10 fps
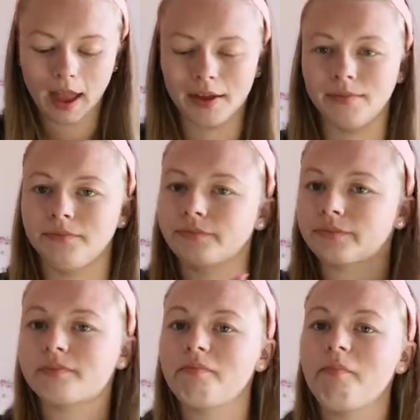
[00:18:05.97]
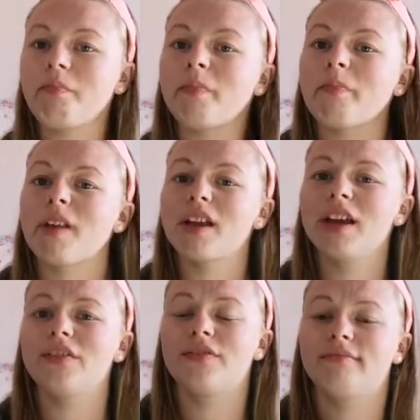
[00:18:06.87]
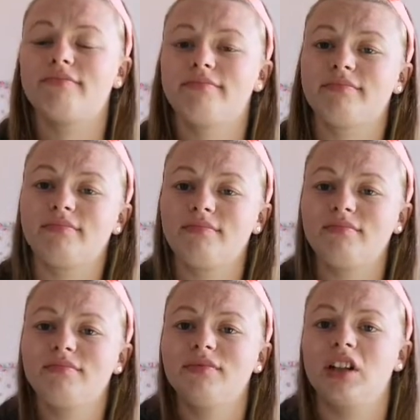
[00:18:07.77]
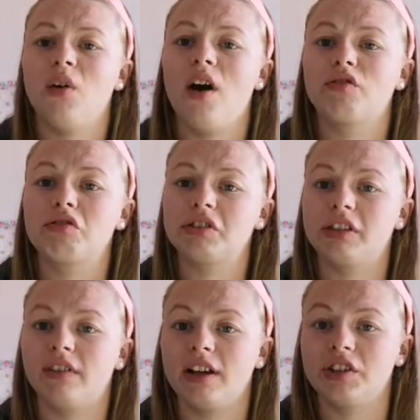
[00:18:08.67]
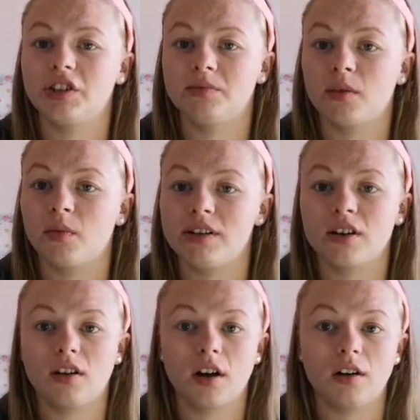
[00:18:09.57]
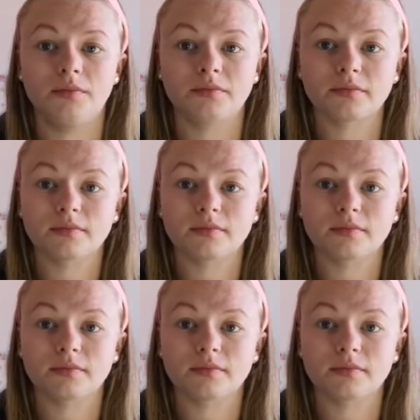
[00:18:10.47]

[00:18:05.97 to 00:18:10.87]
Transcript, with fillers: um if you don't have trust in a relationship then where's it gonna go?